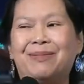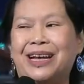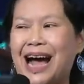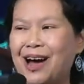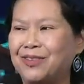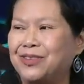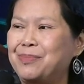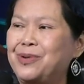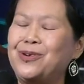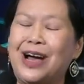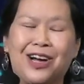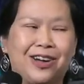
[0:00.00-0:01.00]
But out of the
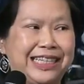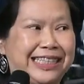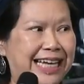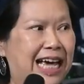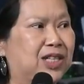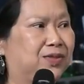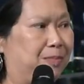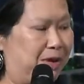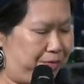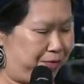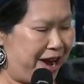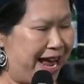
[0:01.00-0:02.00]
blue, I got a text
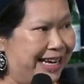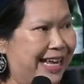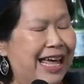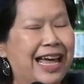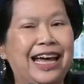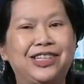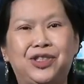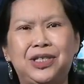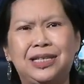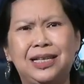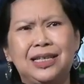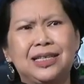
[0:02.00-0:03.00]
from a friend, and
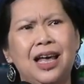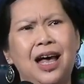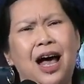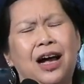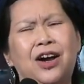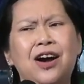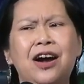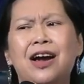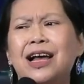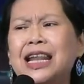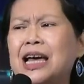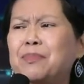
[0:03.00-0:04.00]
she says,
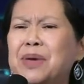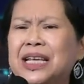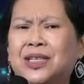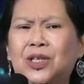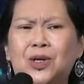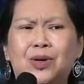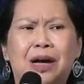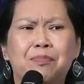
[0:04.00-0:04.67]
Girl, I miss you.